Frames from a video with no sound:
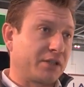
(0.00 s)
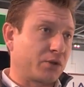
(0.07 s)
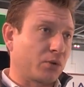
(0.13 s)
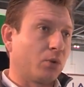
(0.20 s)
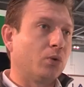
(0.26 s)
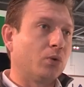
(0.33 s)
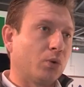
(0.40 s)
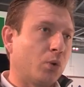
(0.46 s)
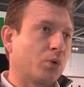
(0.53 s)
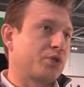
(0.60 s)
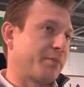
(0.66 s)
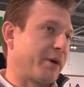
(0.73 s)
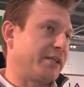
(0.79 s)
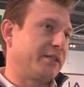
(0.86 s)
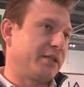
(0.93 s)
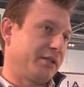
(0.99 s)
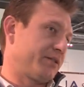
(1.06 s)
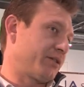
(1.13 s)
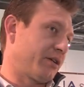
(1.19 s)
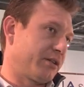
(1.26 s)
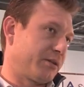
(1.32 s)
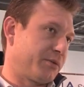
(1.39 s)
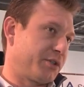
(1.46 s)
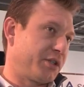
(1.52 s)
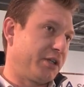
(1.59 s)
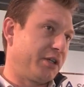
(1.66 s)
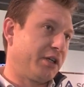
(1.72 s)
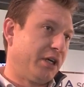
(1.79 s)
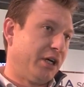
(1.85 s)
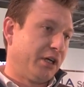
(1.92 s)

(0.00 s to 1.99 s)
It's all automated inside the machine.